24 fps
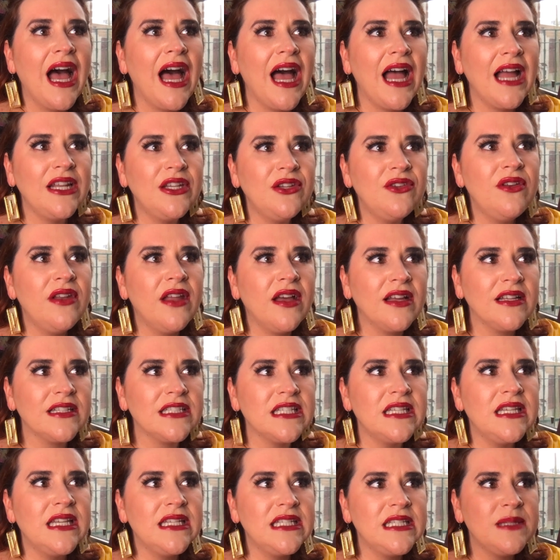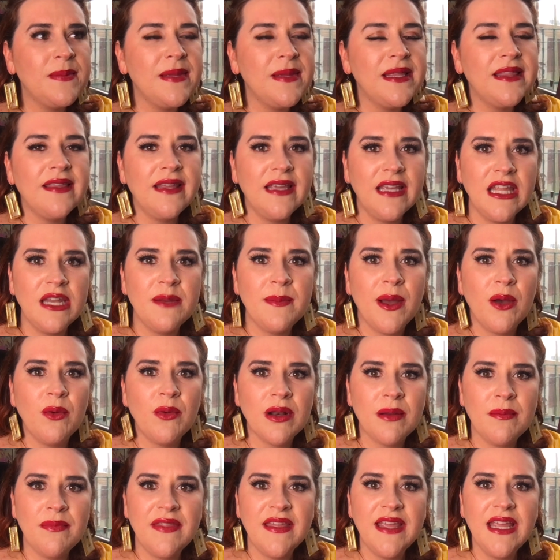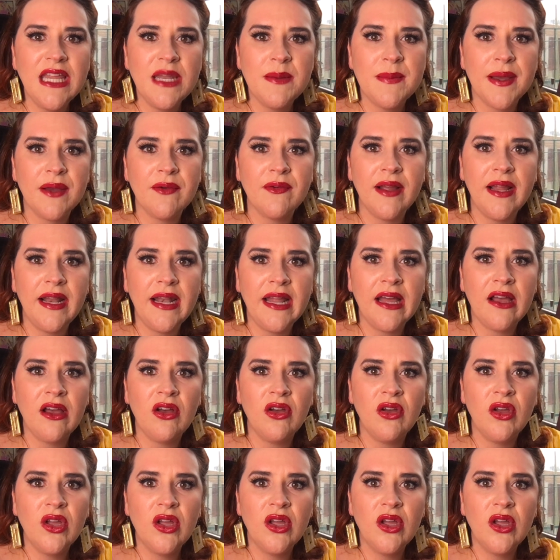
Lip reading: I do not need to be thinking about what I'm thinking about right now.